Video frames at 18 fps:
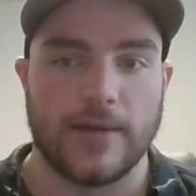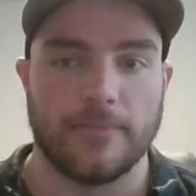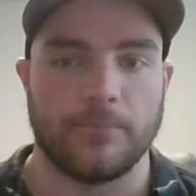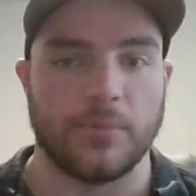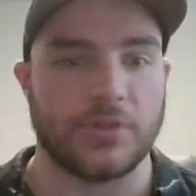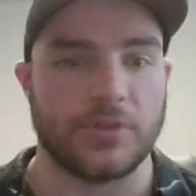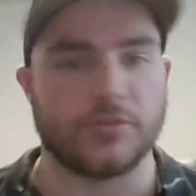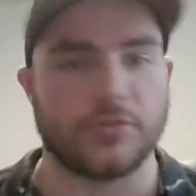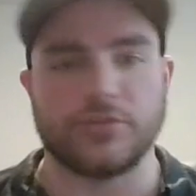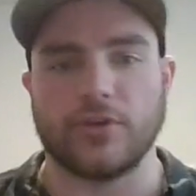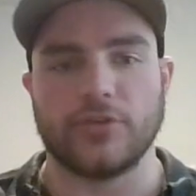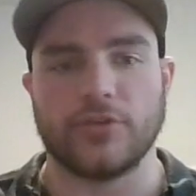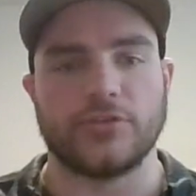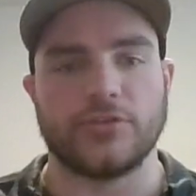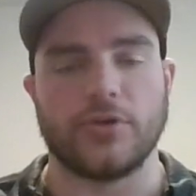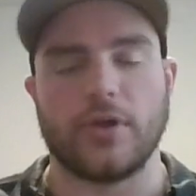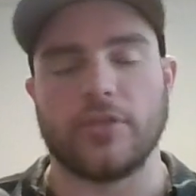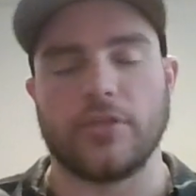But there's
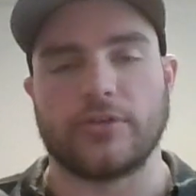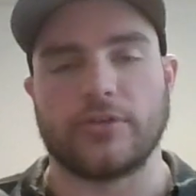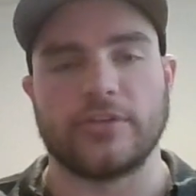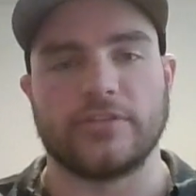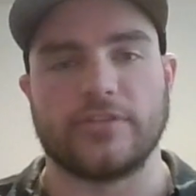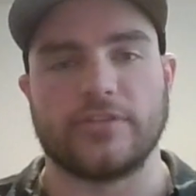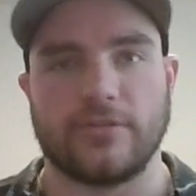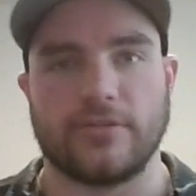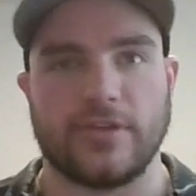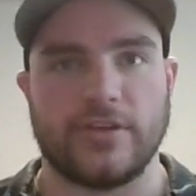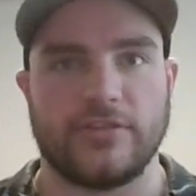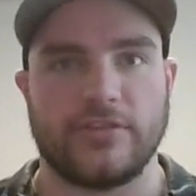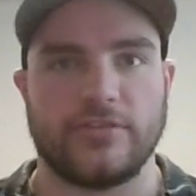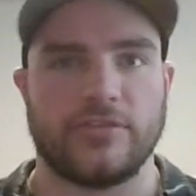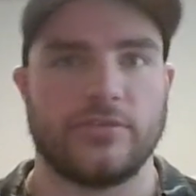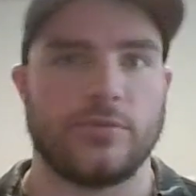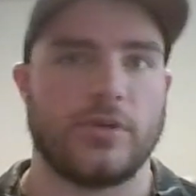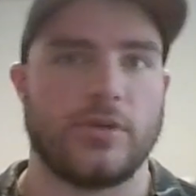also other
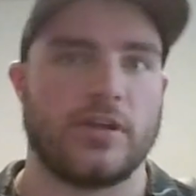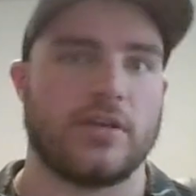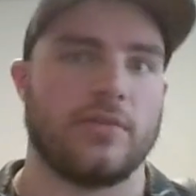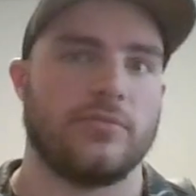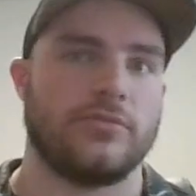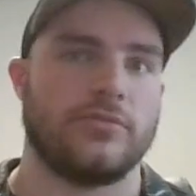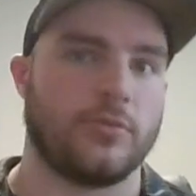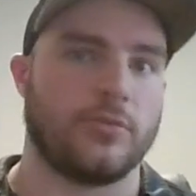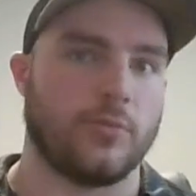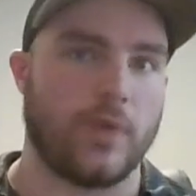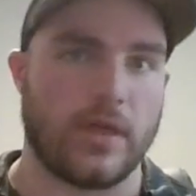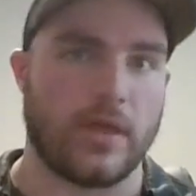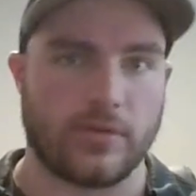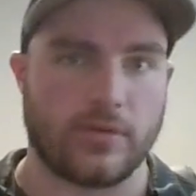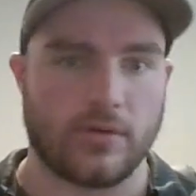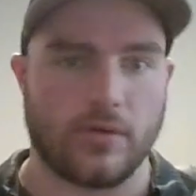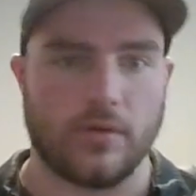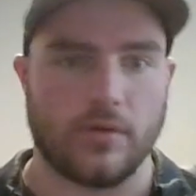considerations when it comes to
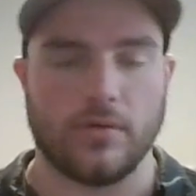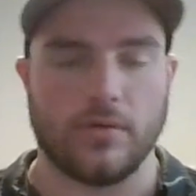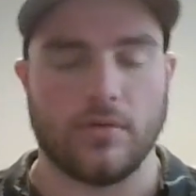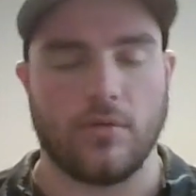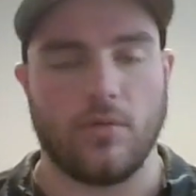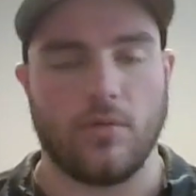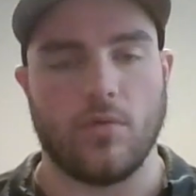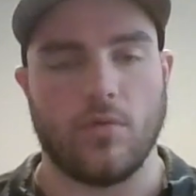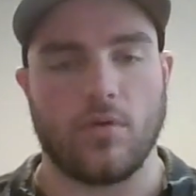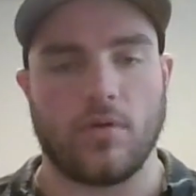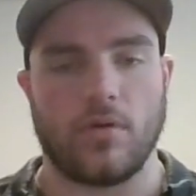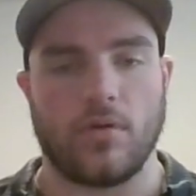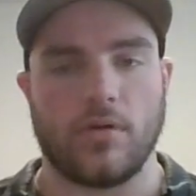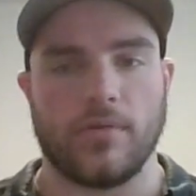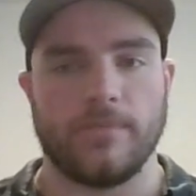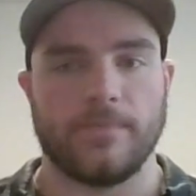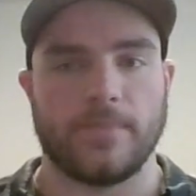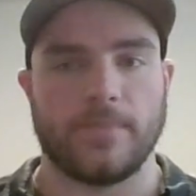weather,
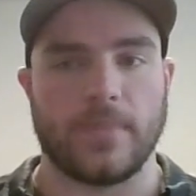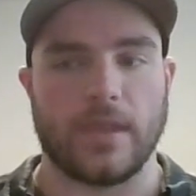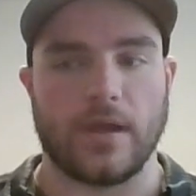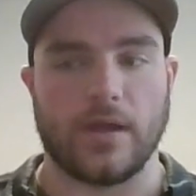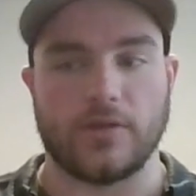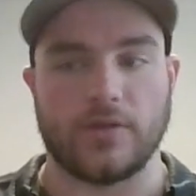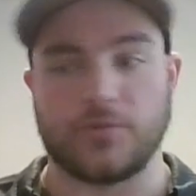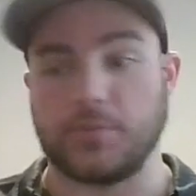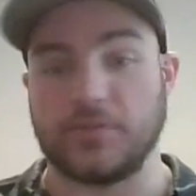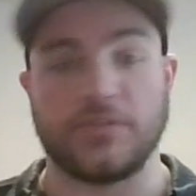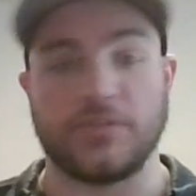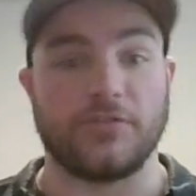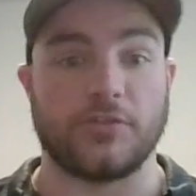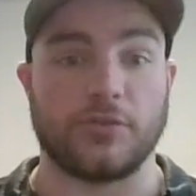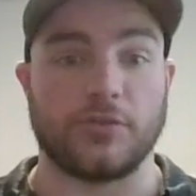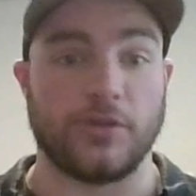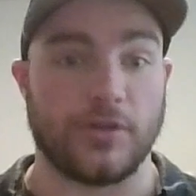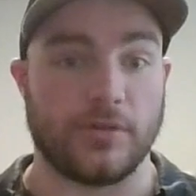or
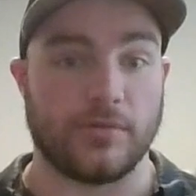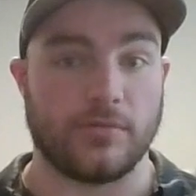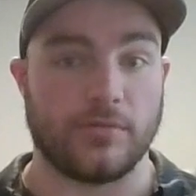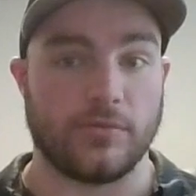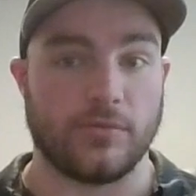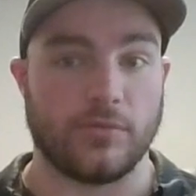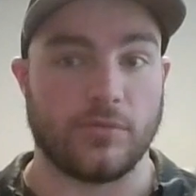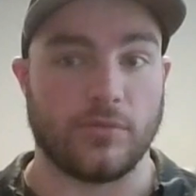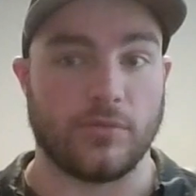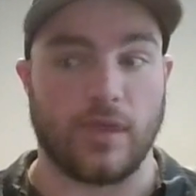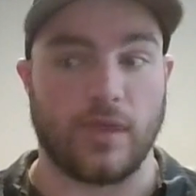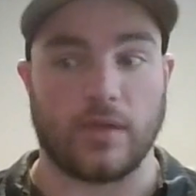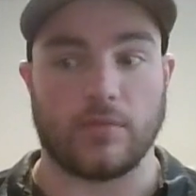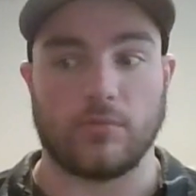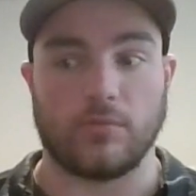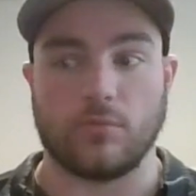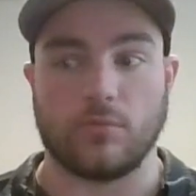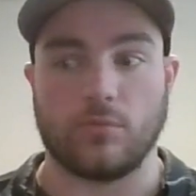specifically like
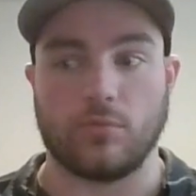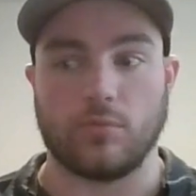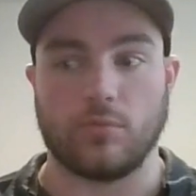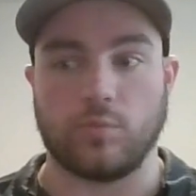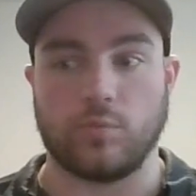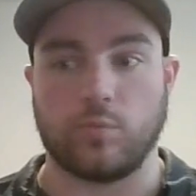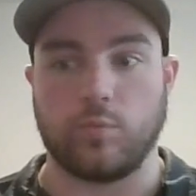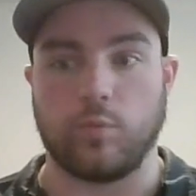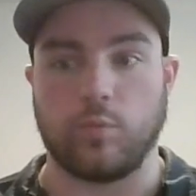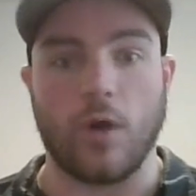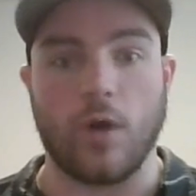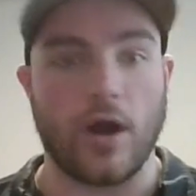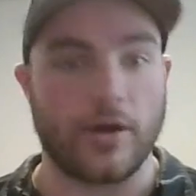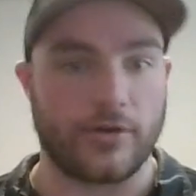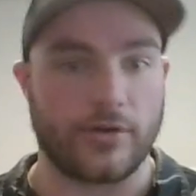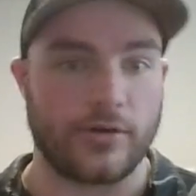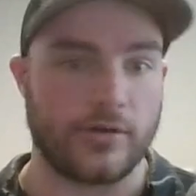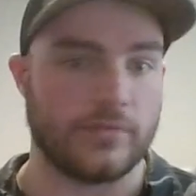
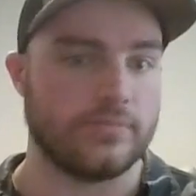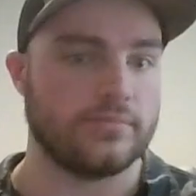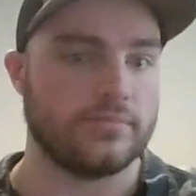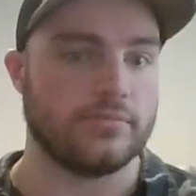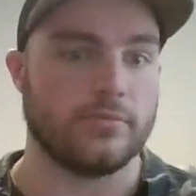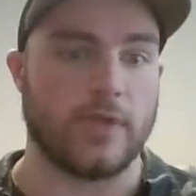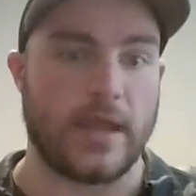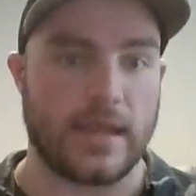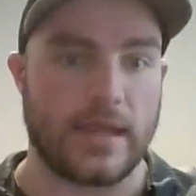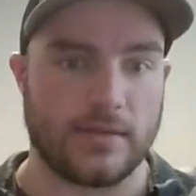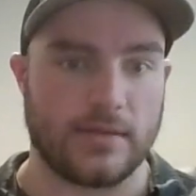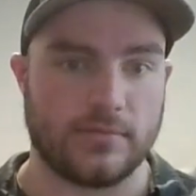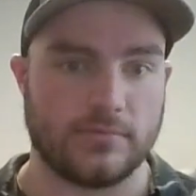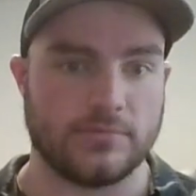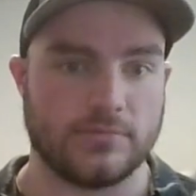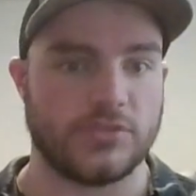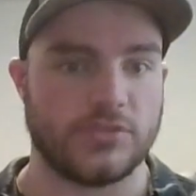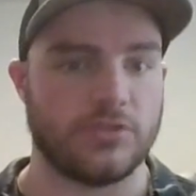water,
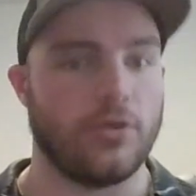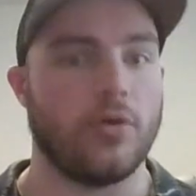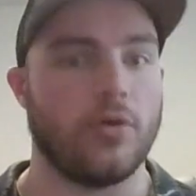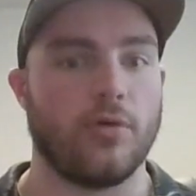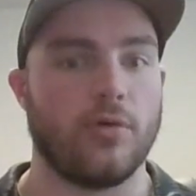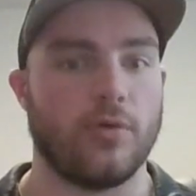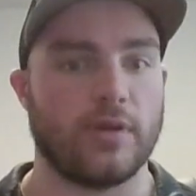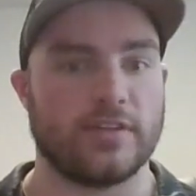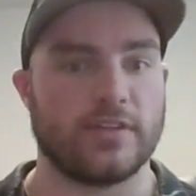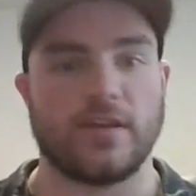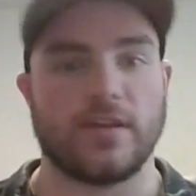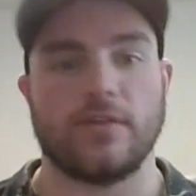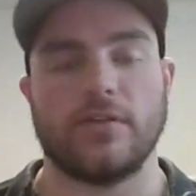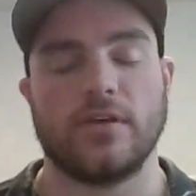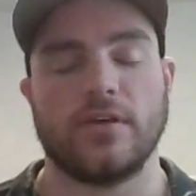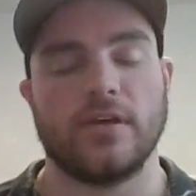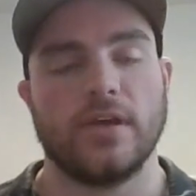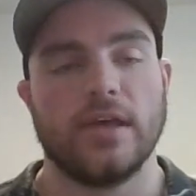rain, snow,
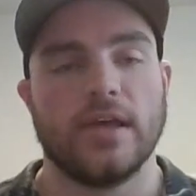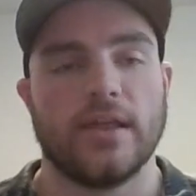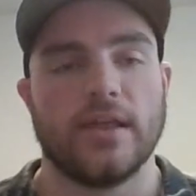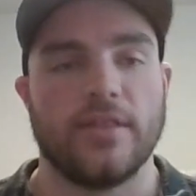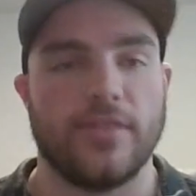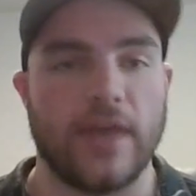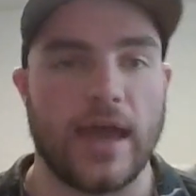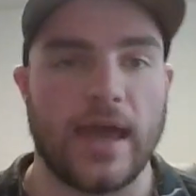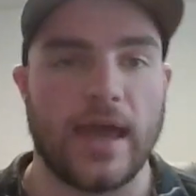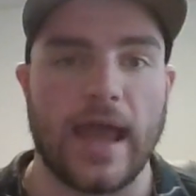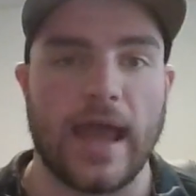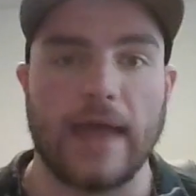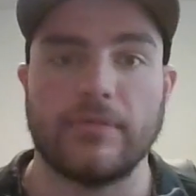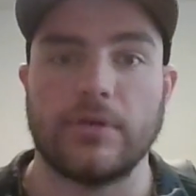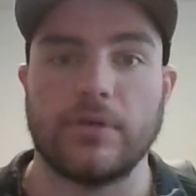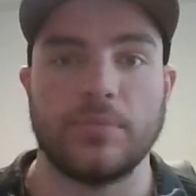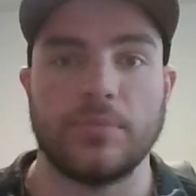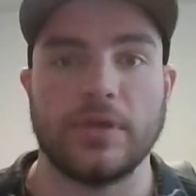etc., that
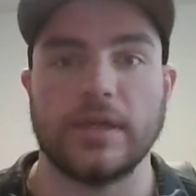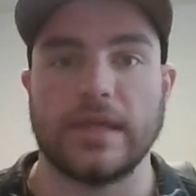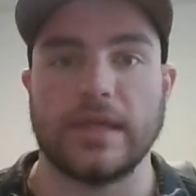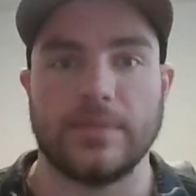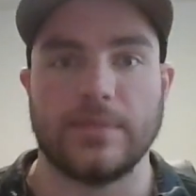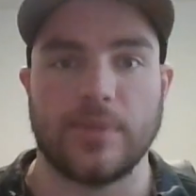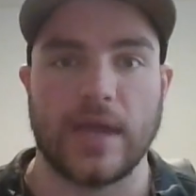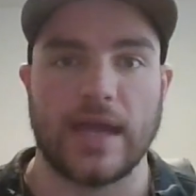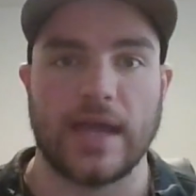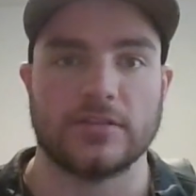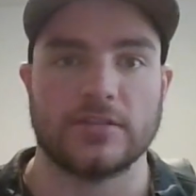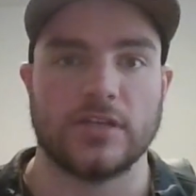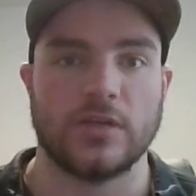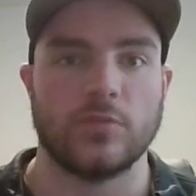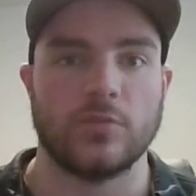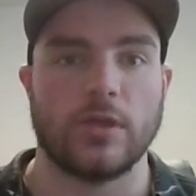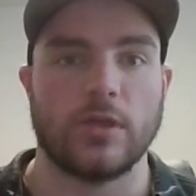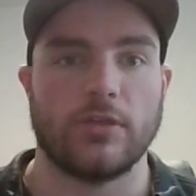have a big impact
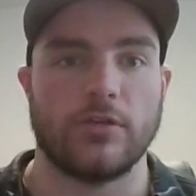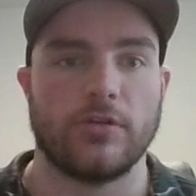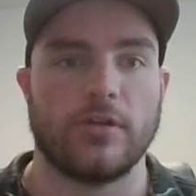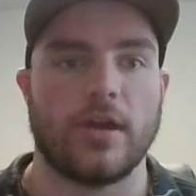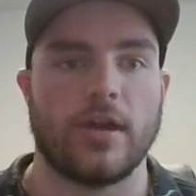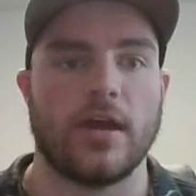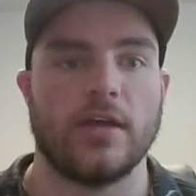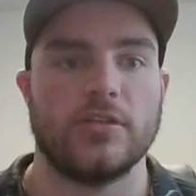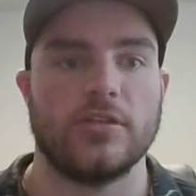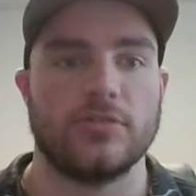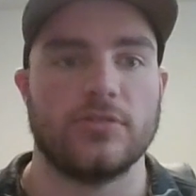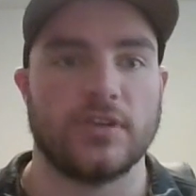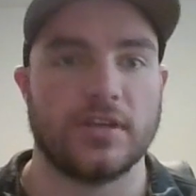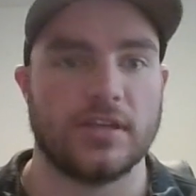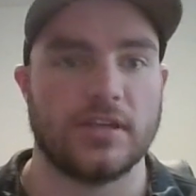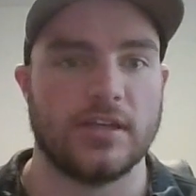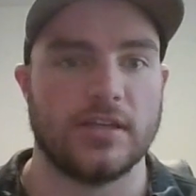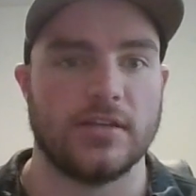on whether or not you
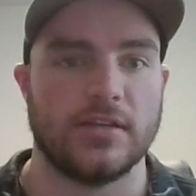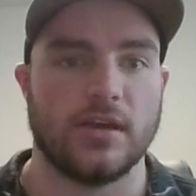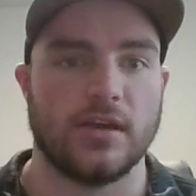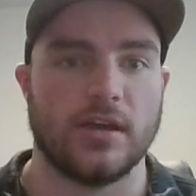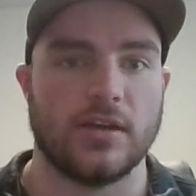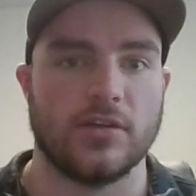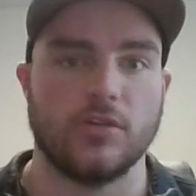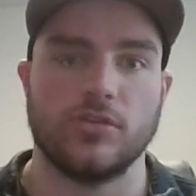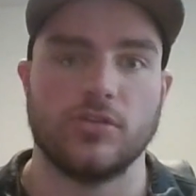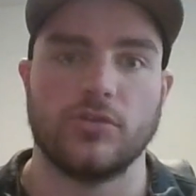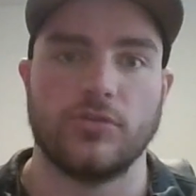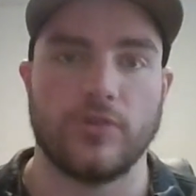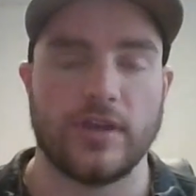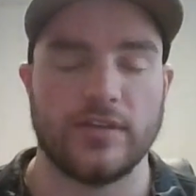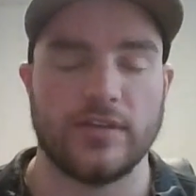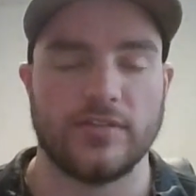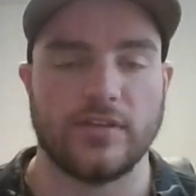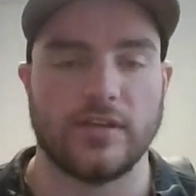can get good
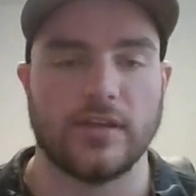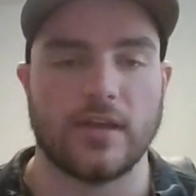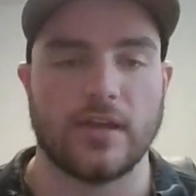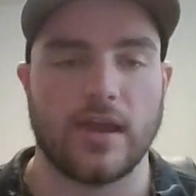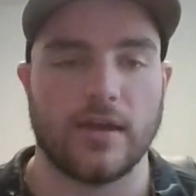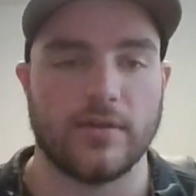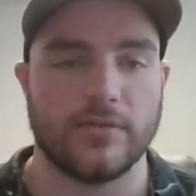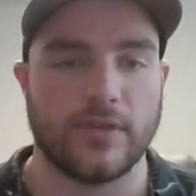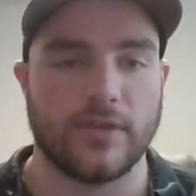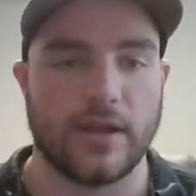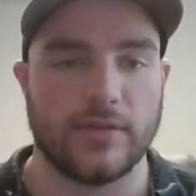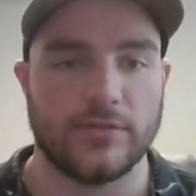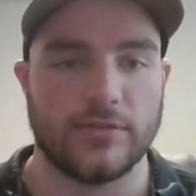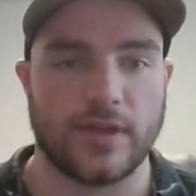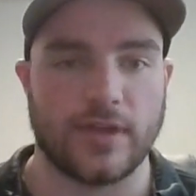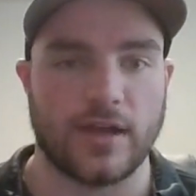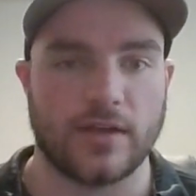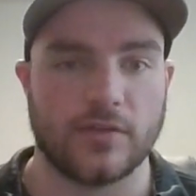grazing out of
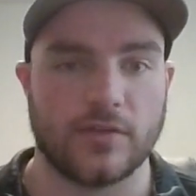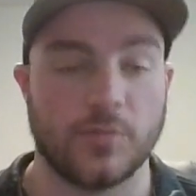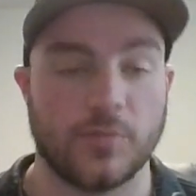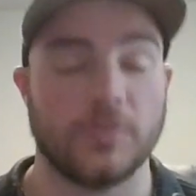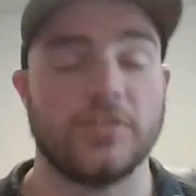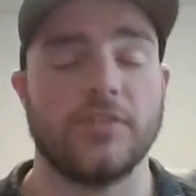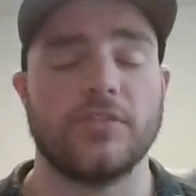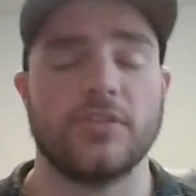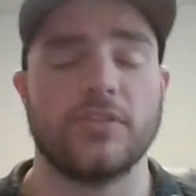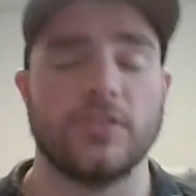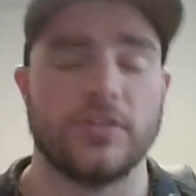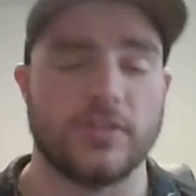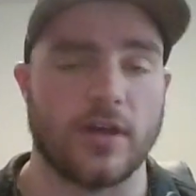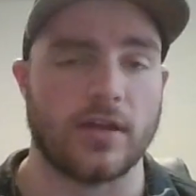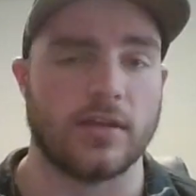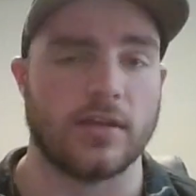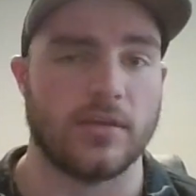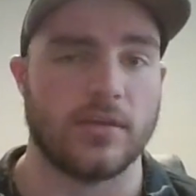livestock. Specifically
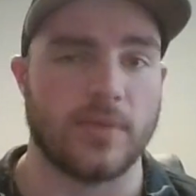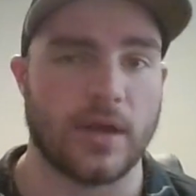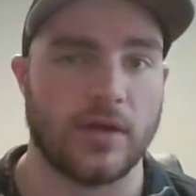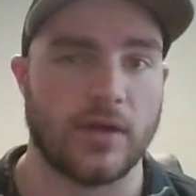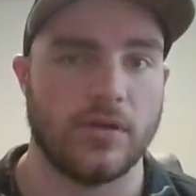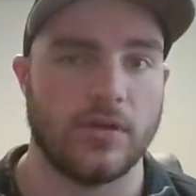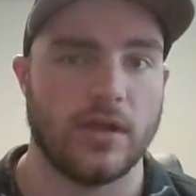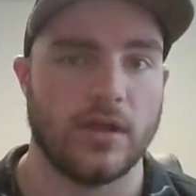talking about